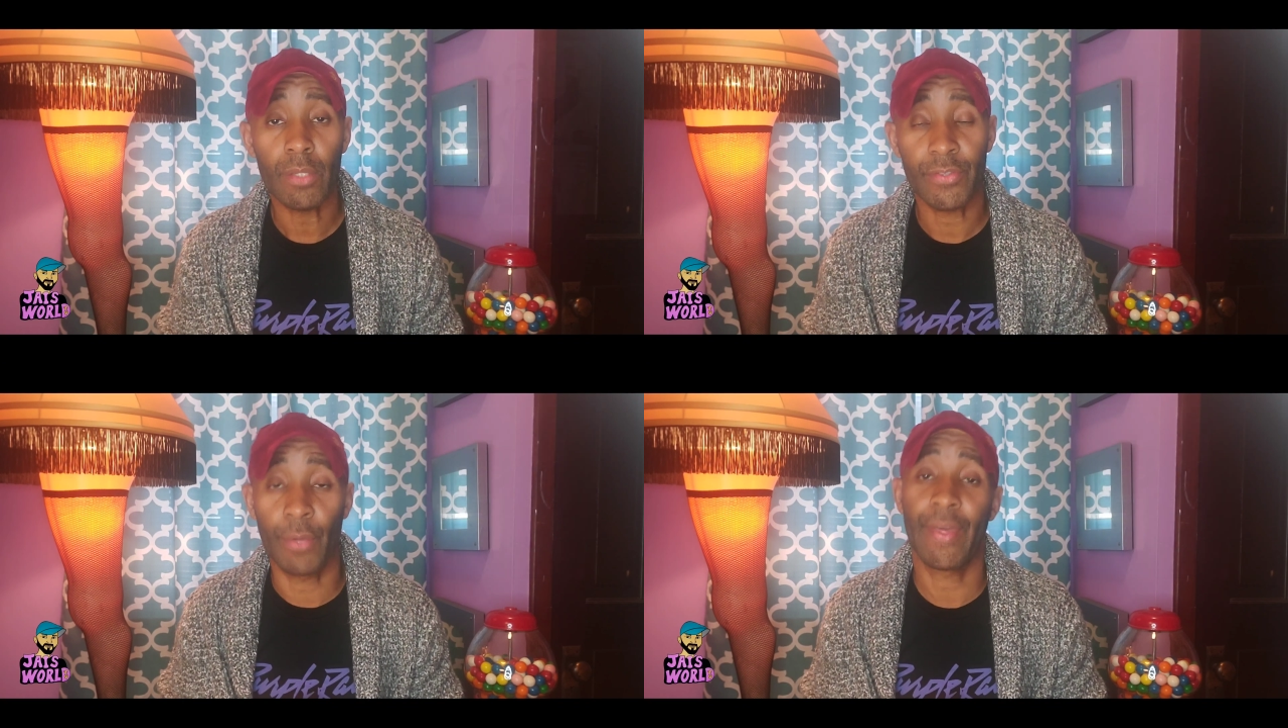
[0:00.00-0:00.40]

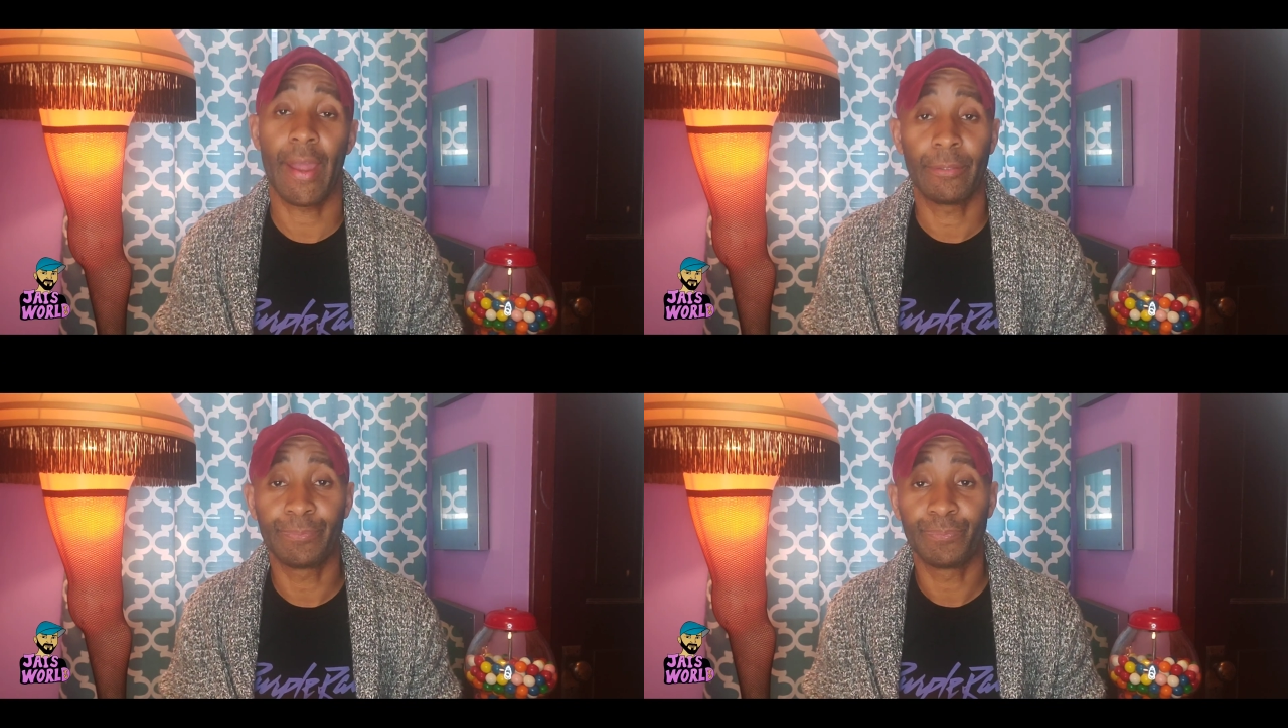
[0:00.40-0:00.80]
So
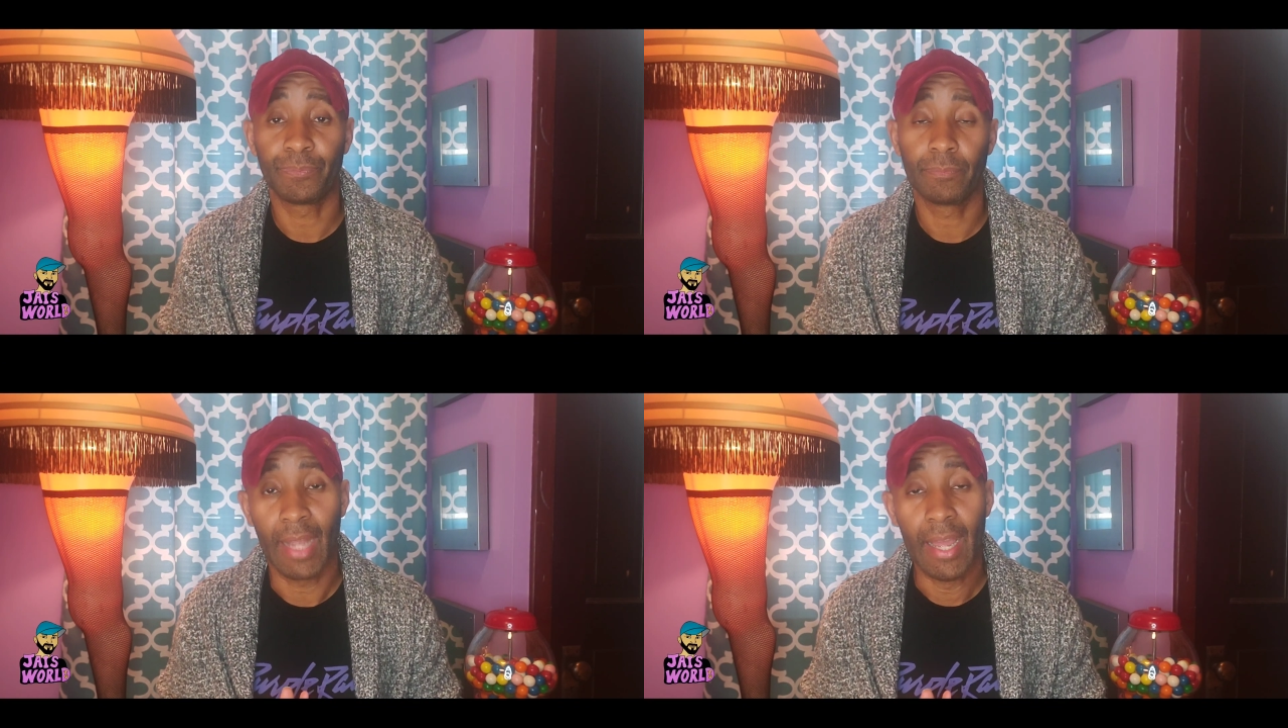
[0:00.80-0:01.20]
there.
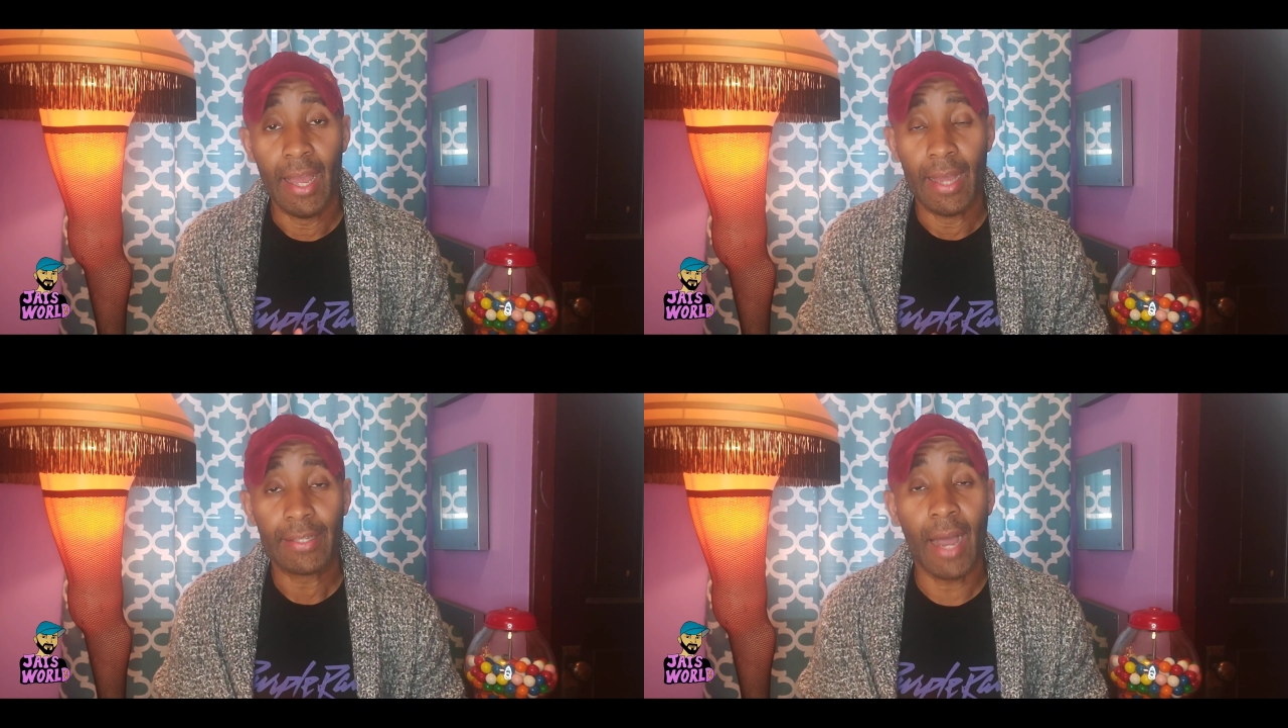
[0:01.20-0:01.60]

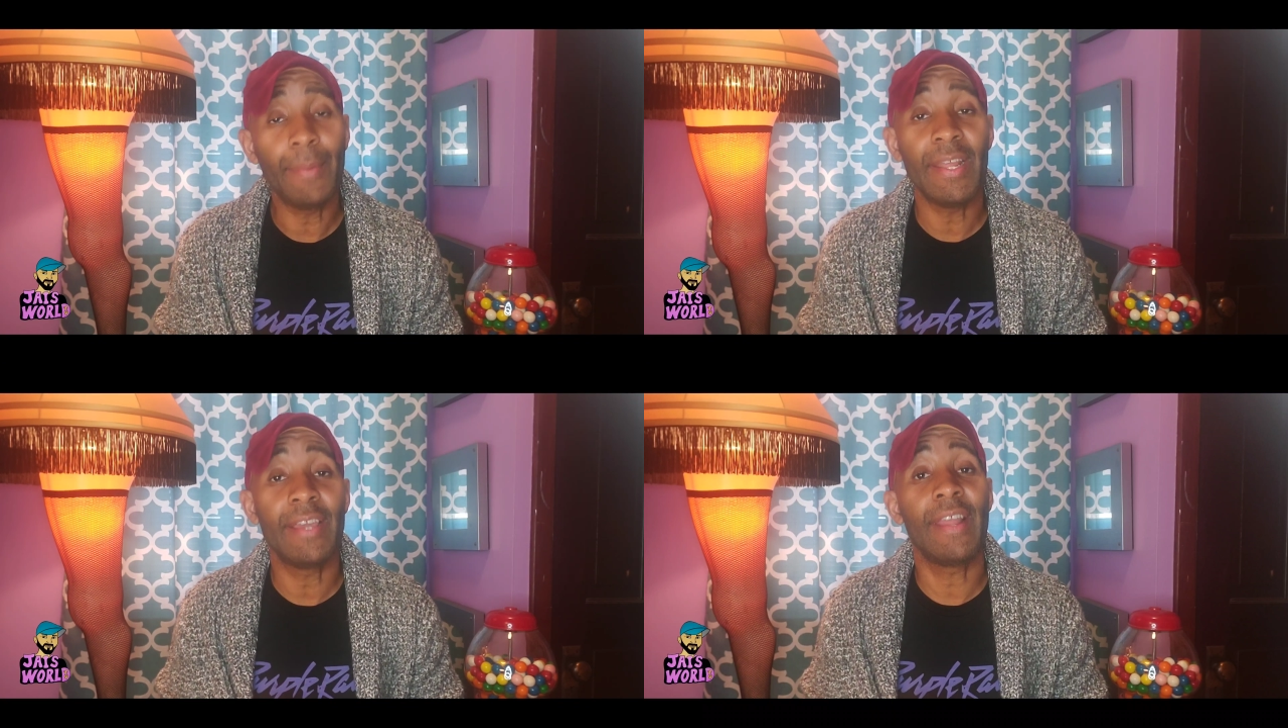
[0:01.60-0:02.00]

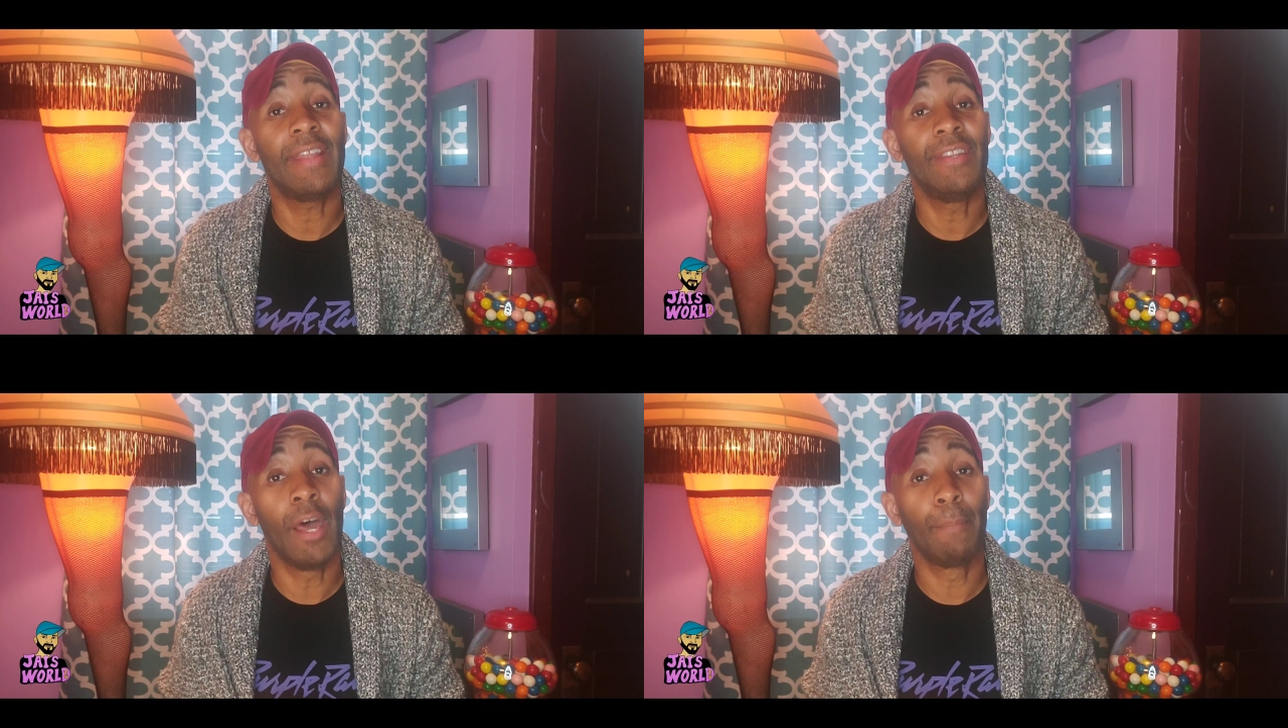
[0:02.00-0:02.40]
Coming in
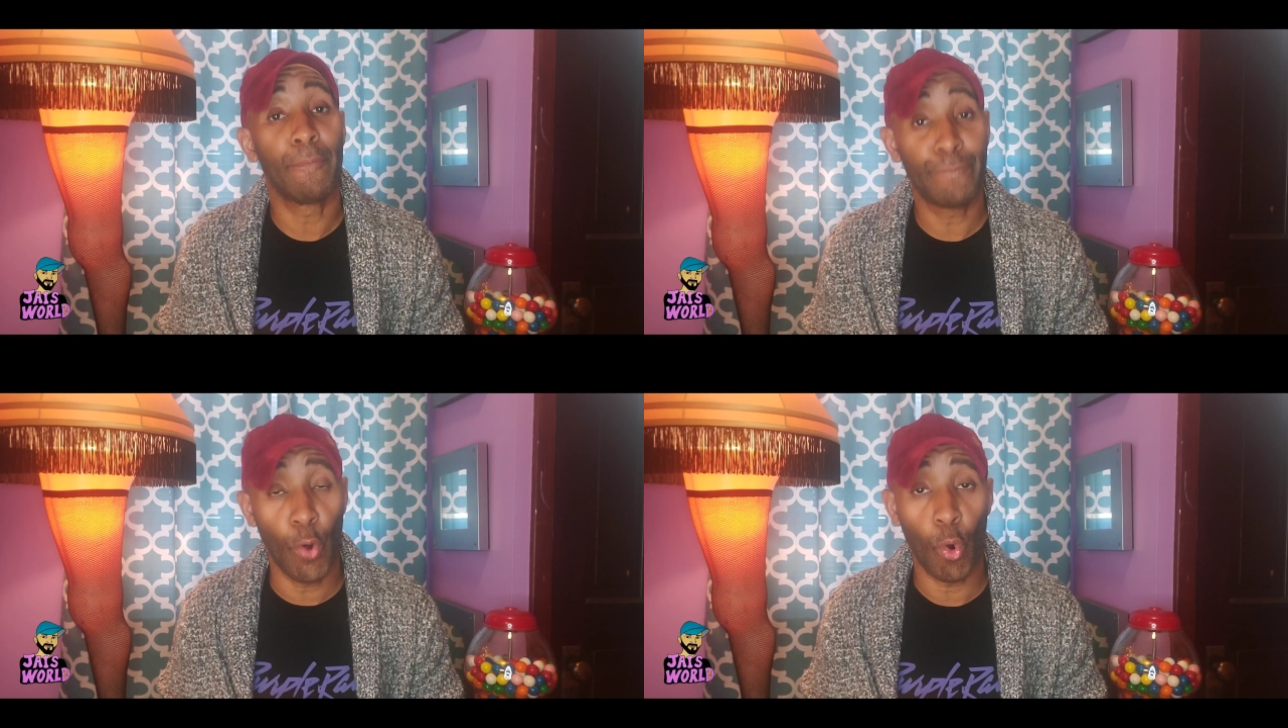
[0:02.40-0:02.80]
at
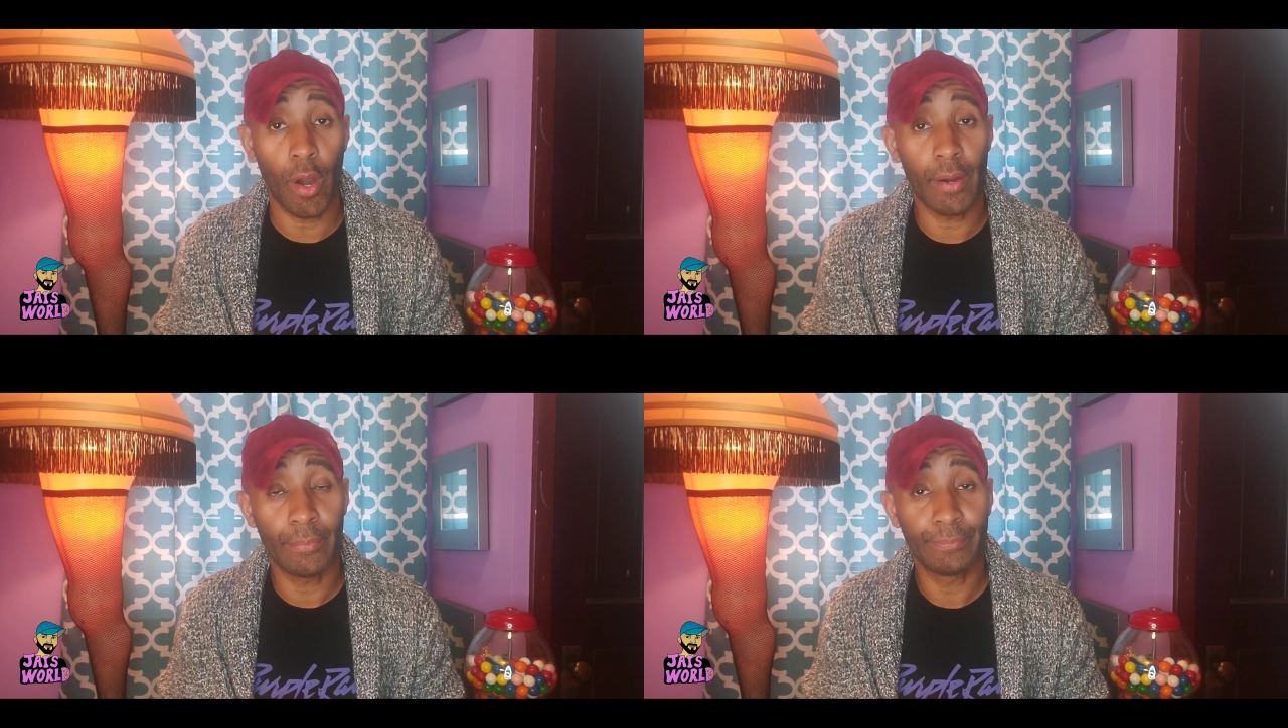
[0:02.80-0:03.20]
number
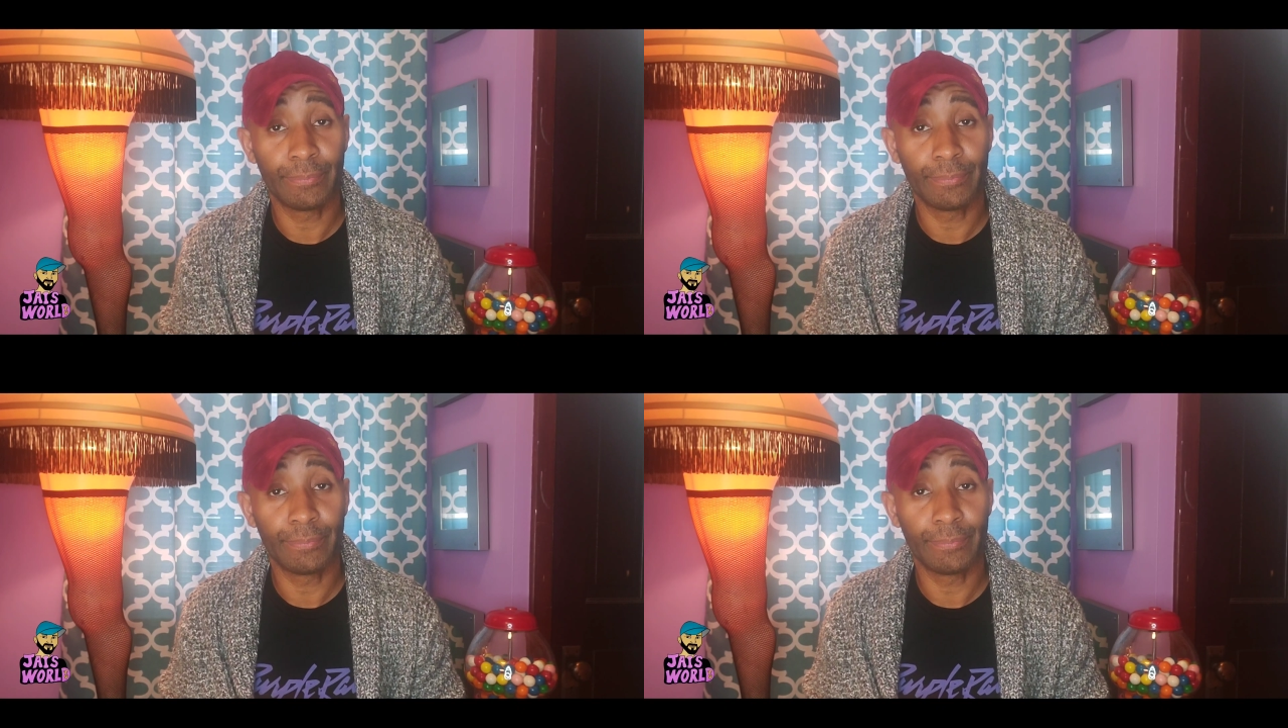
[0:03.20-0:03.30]
4,